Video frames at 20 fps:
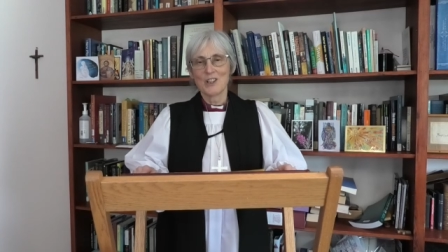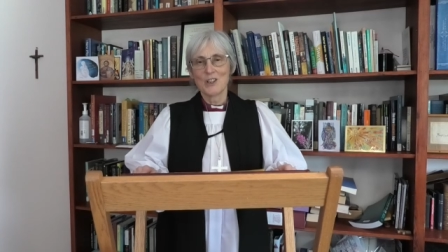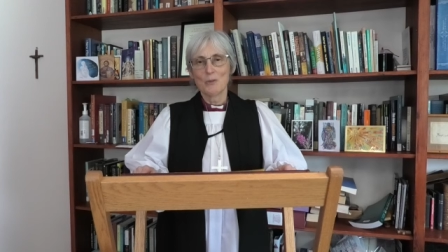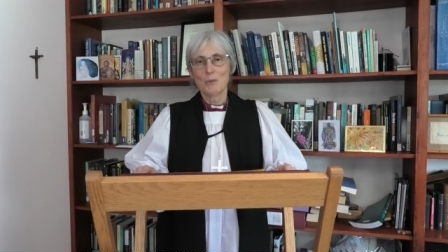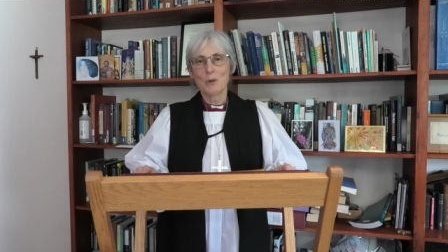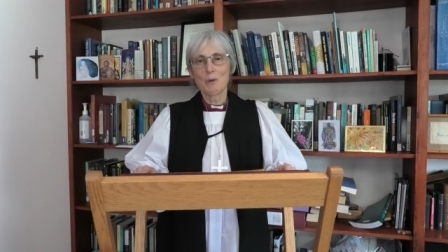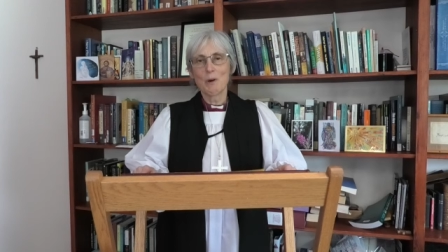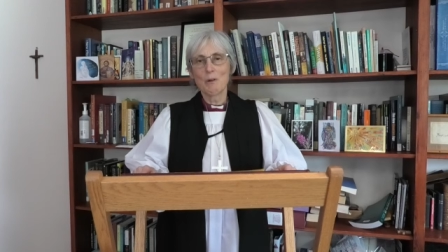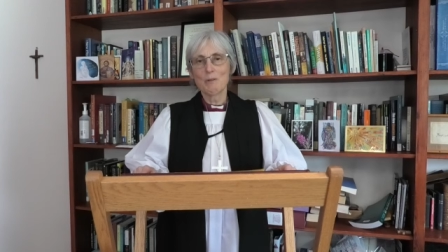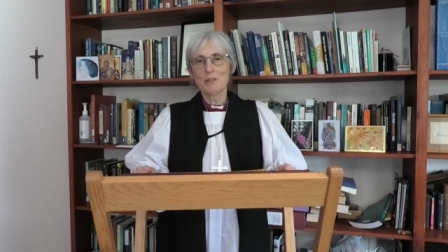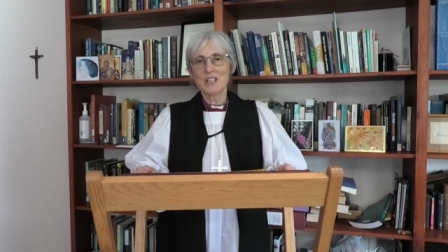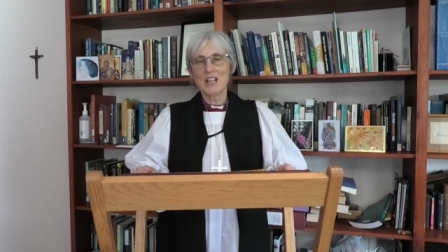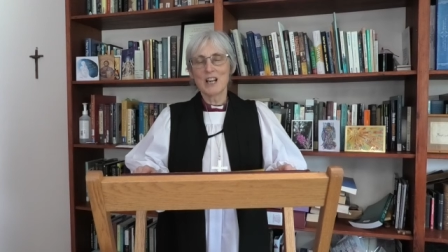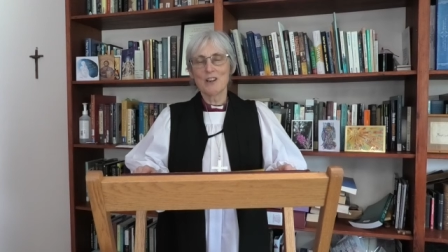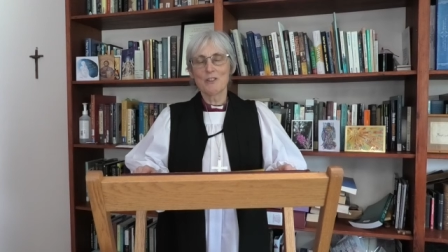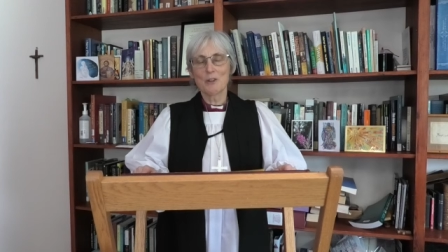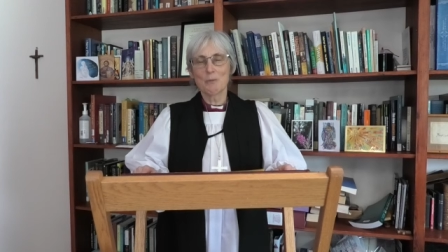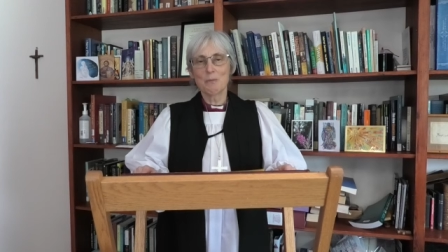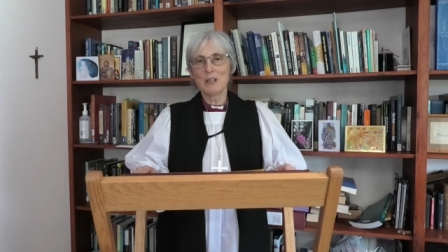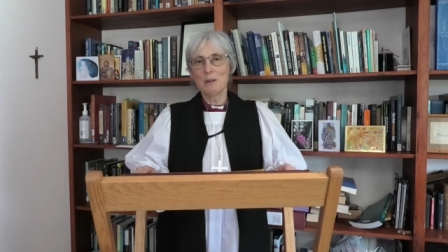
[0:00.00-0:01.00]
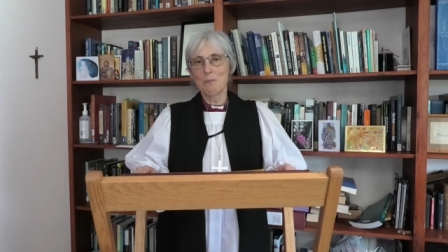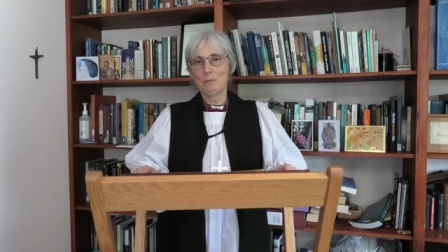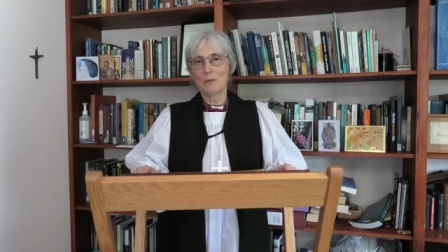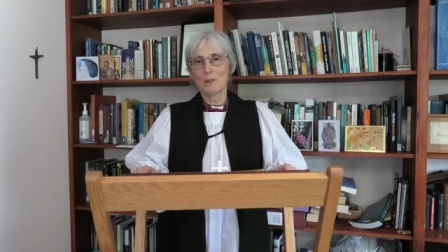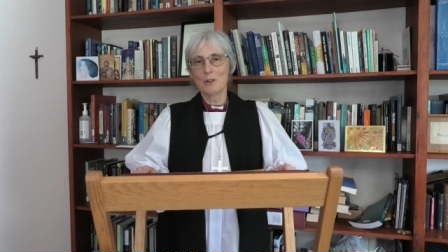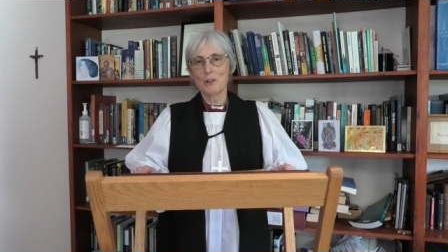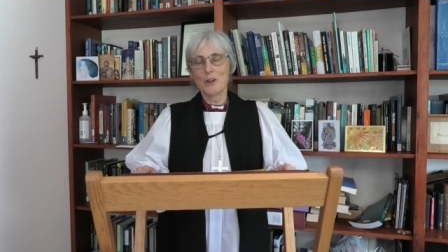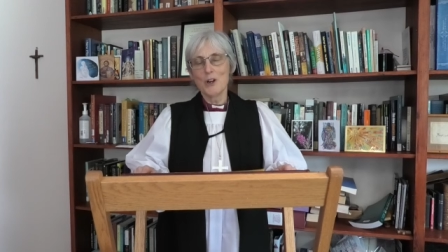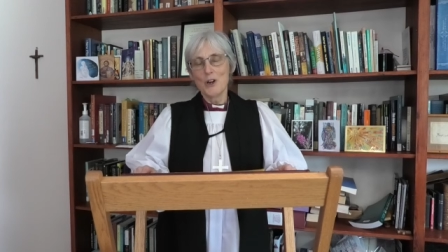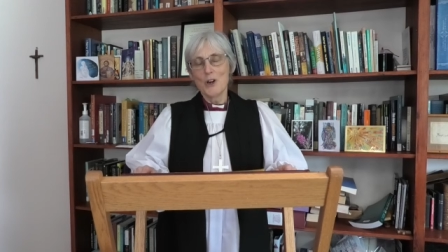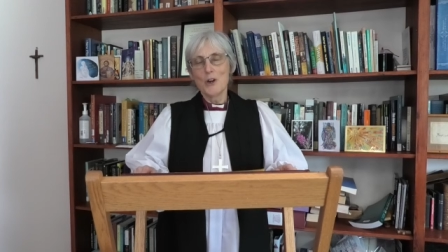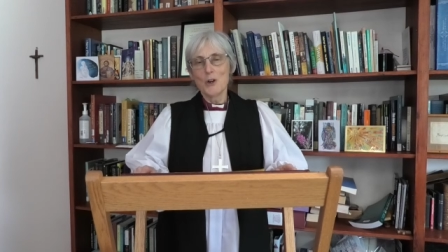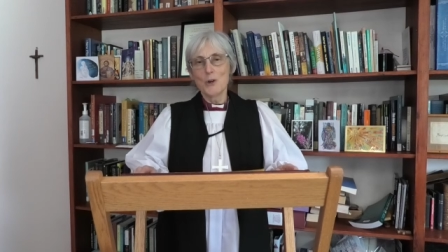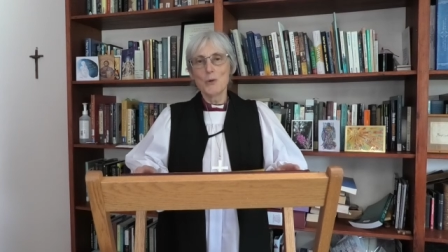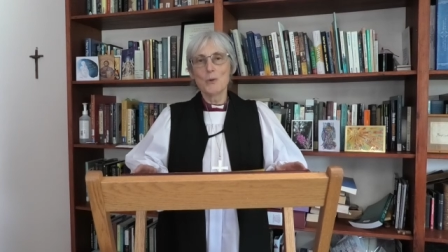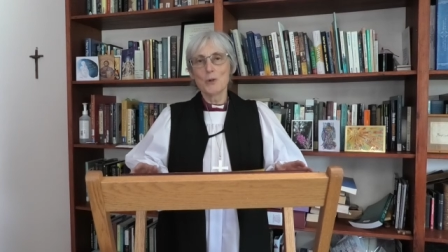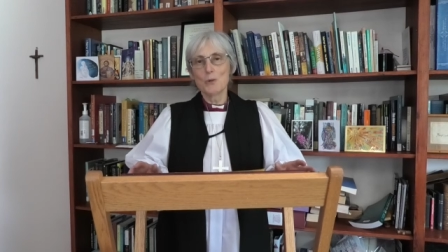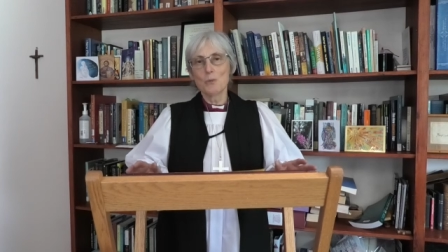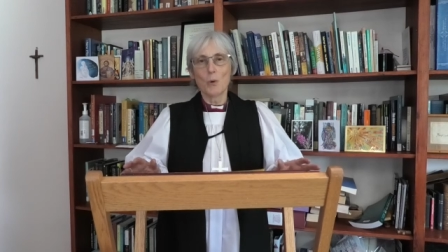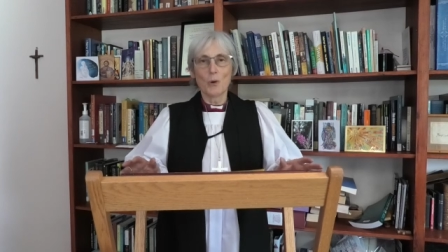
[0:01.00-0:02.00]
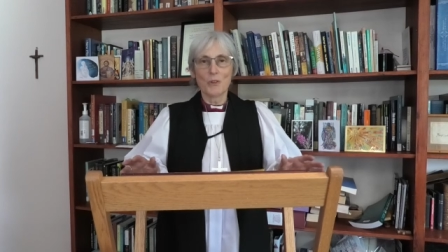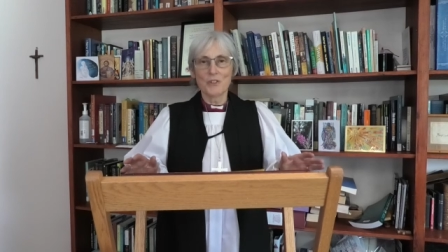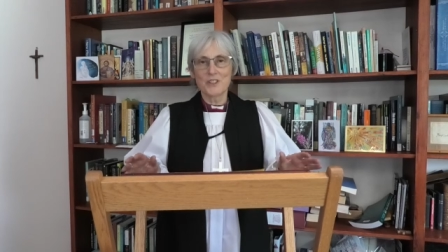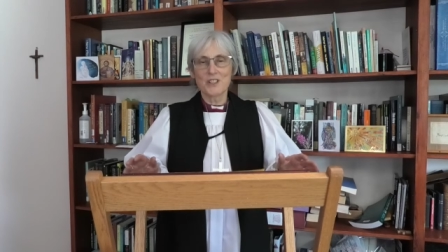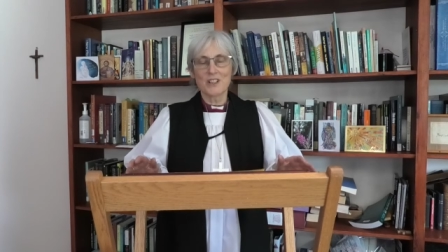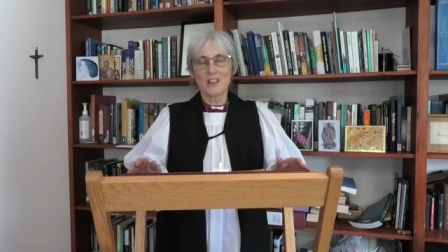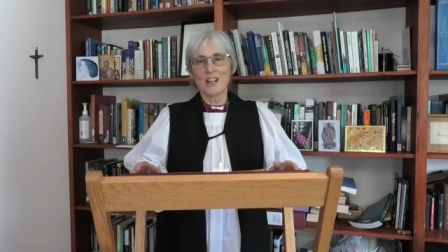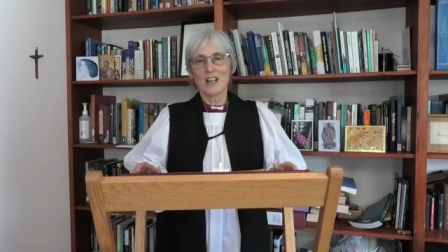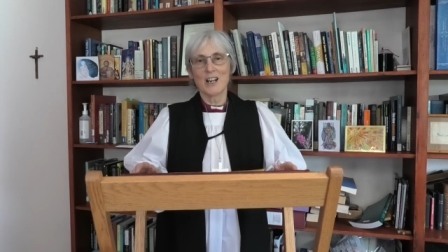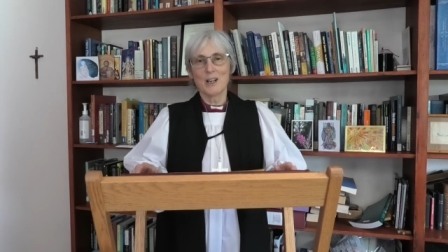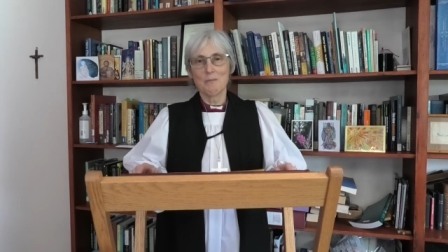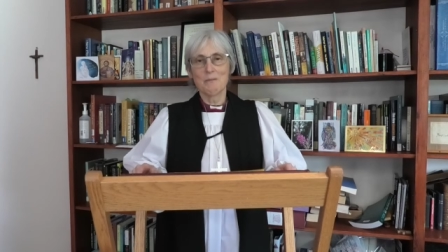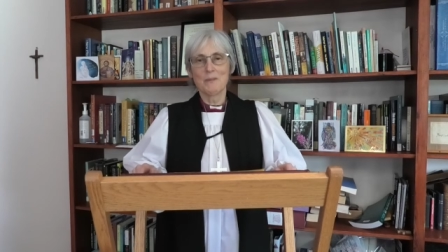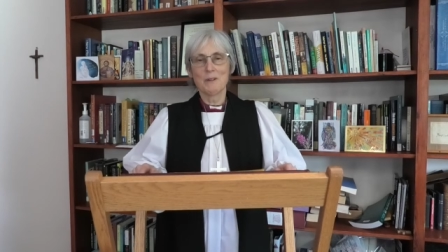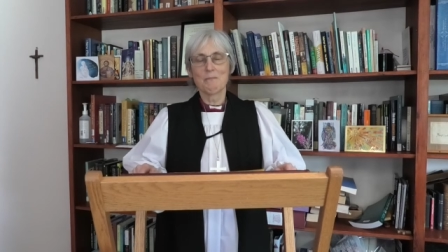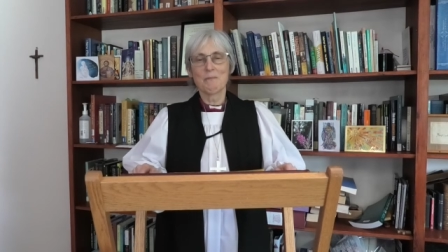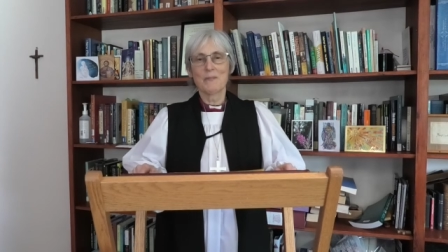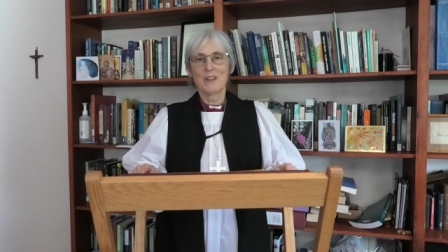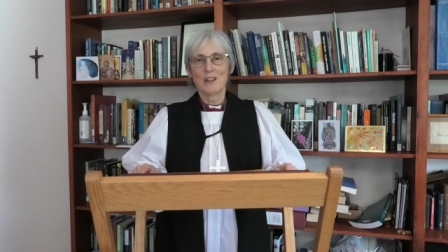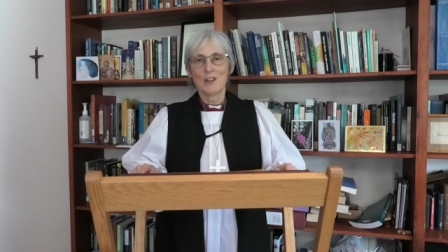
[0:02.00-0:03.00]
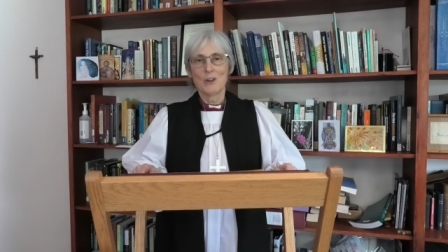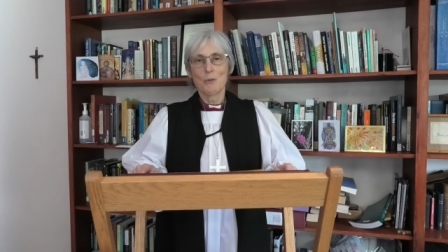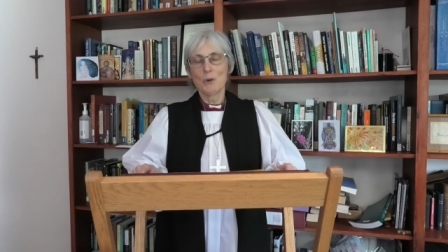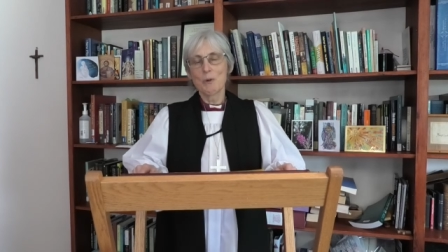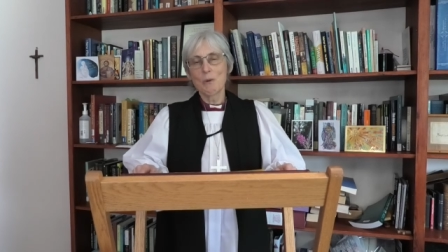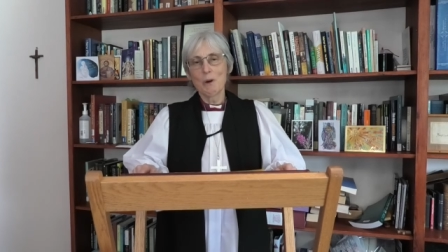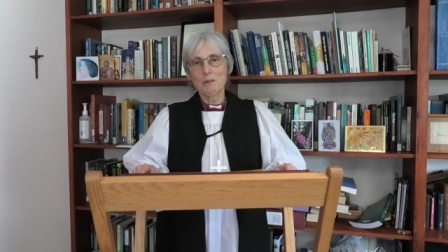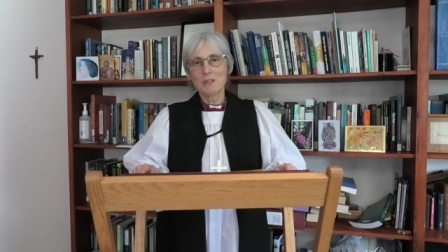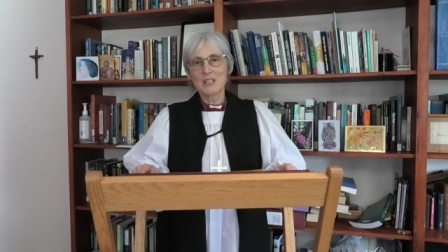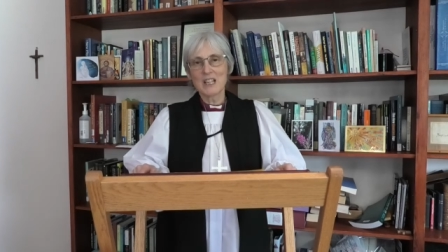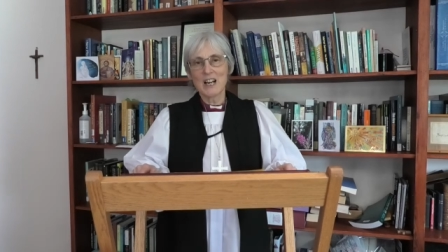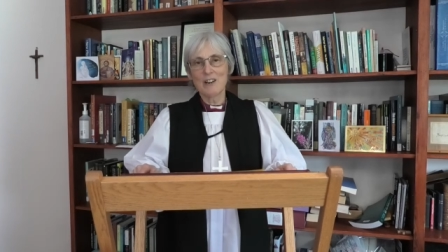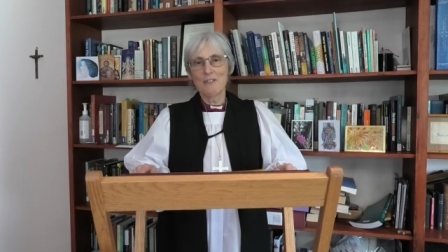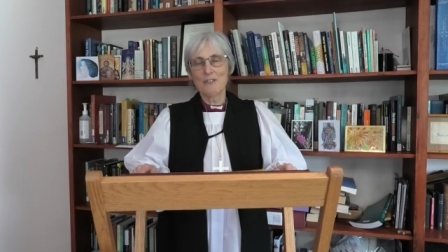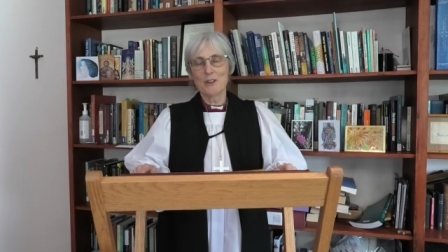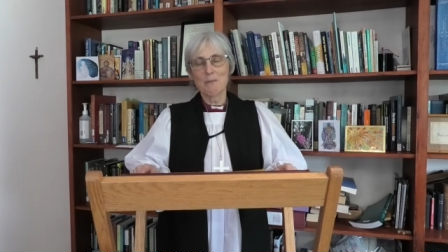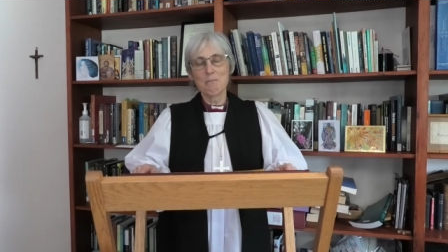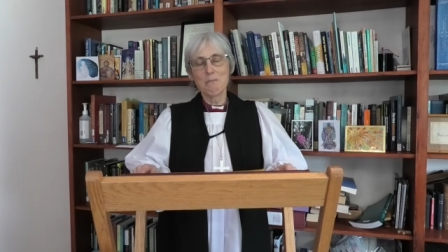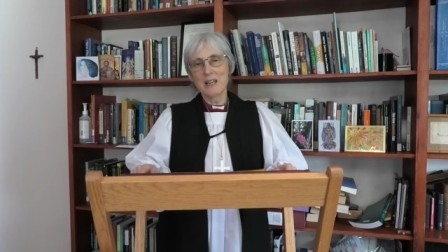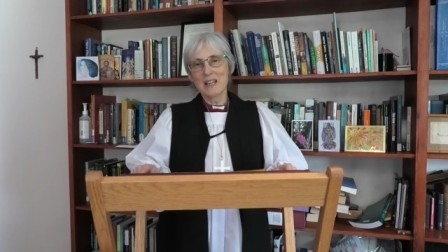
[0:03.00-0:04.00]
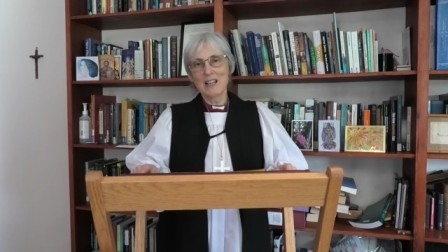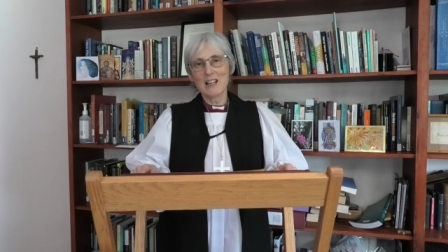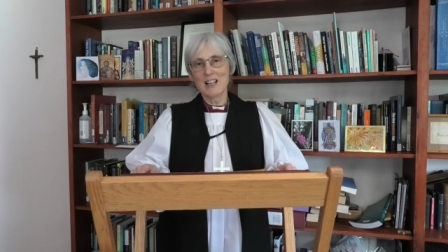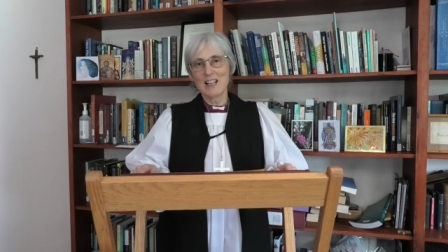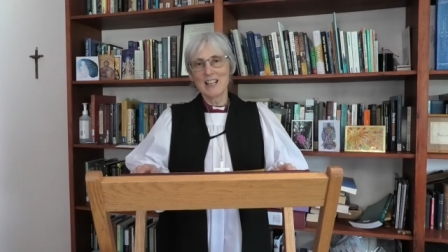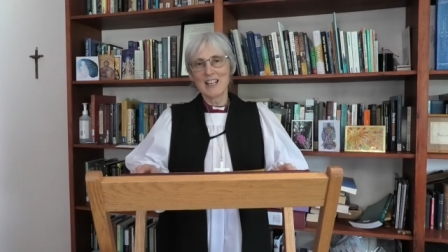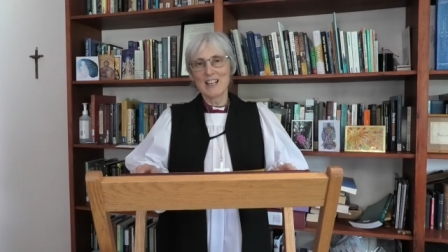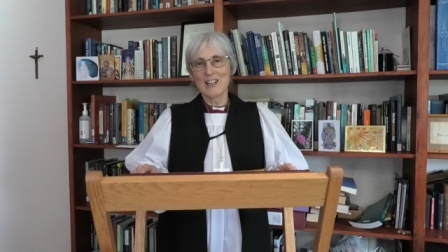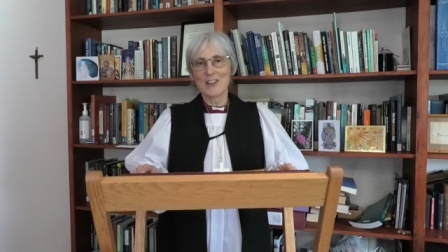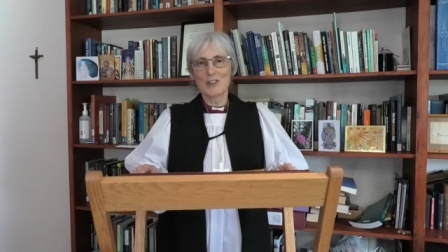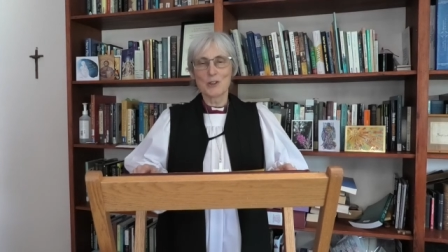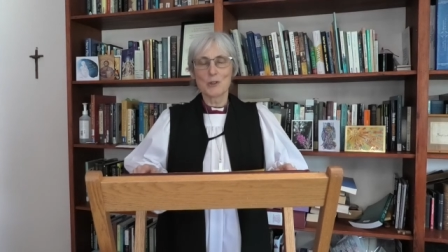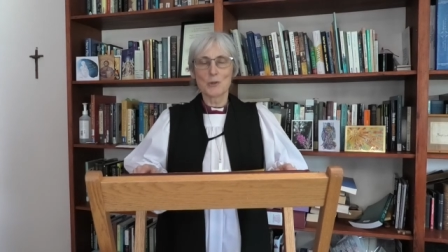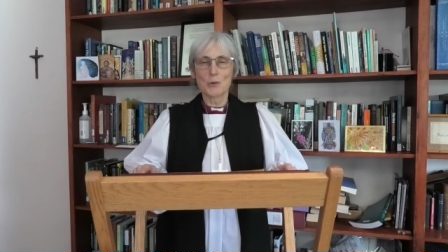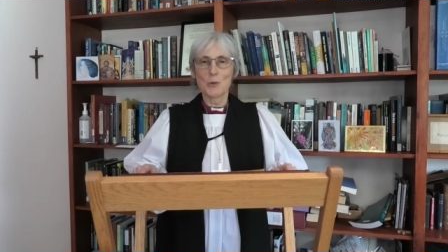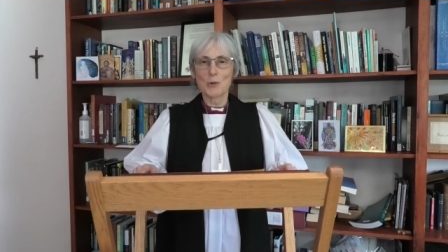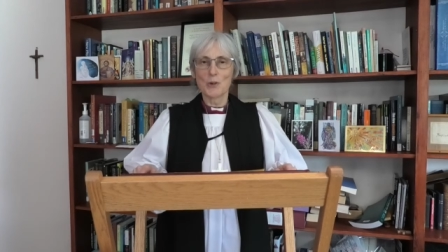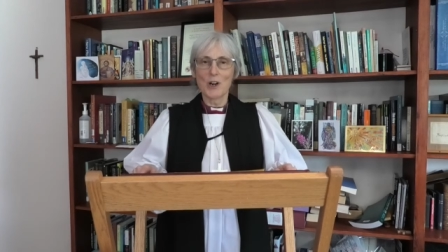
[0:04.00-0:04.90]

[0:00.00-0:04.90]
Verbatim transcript: We won't have the people who would want to come. We won't have the mingling at the door